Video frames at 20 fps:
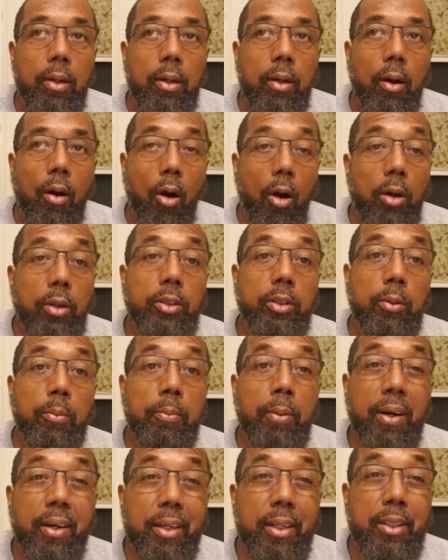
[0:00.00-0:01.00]
harsher
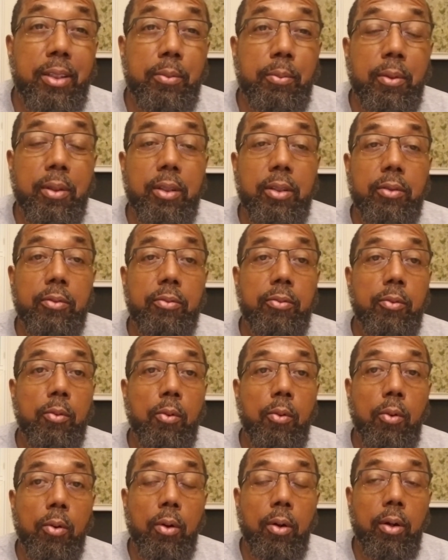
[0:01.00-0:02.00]
punishments
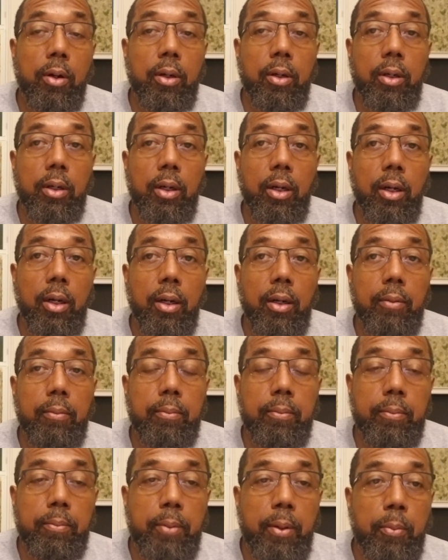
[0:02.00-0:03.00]
for
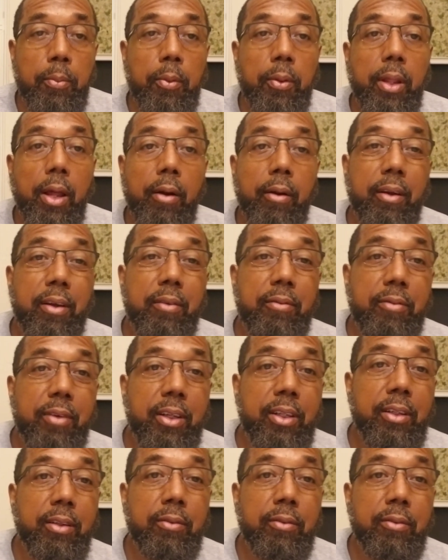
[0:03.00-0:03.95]
people that are convicted